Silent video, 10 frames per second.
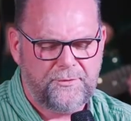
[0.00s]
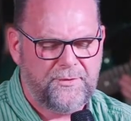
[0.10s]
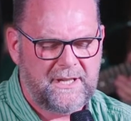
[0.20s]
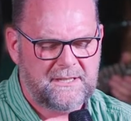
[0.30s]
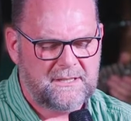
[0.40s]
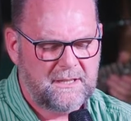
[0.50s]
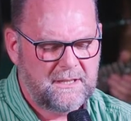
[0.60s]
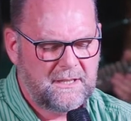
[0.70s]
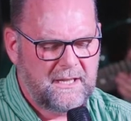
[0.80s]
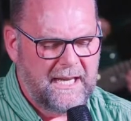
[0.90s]
your feet
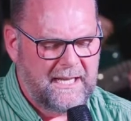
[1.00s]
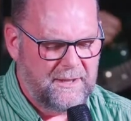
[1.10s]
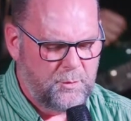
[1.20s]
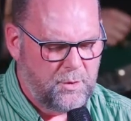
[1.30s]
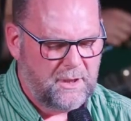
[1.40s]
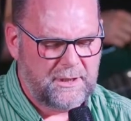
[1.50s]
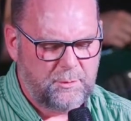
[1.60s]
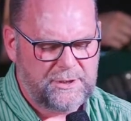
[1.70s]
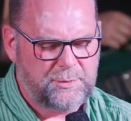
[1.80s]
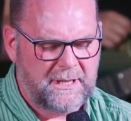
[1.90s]
in the
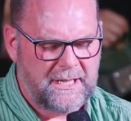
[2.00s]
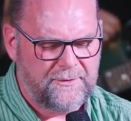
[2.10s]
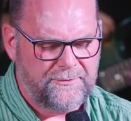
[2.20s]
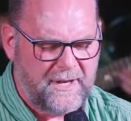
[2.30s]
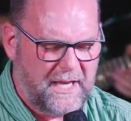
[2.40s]
world in which we live.